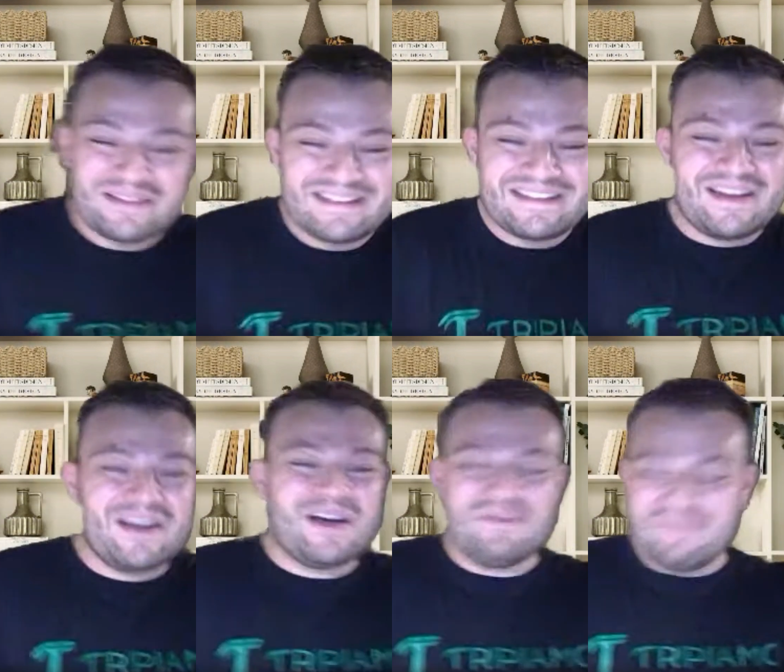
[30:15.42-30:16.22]

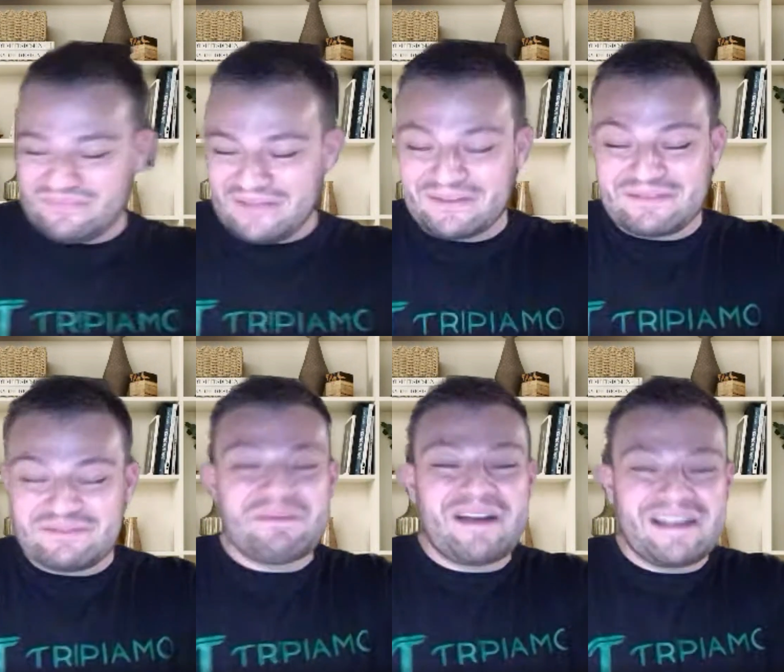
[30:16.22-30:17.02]
I'll give you
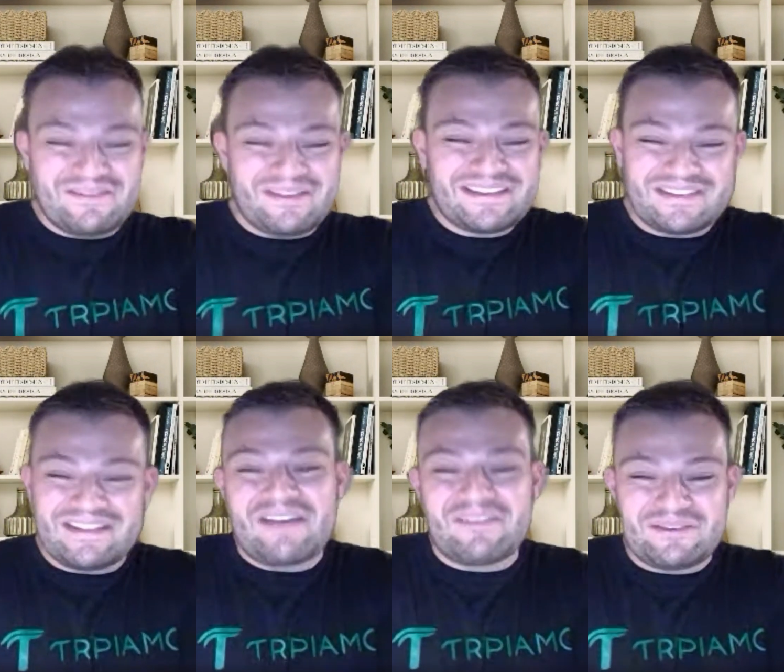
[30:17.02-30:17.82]
my advice on
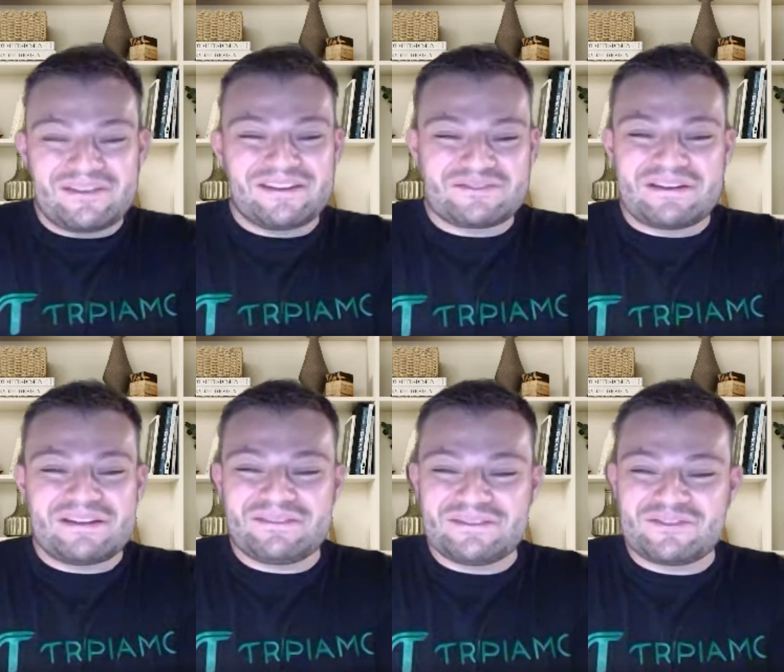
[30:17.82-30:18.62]
that when you guys are ready
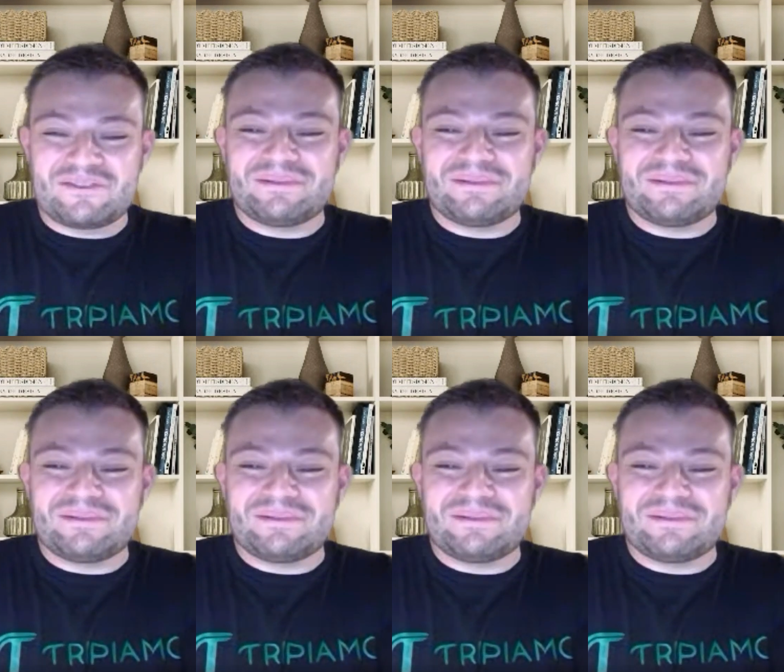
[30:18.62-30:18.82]
for your trip.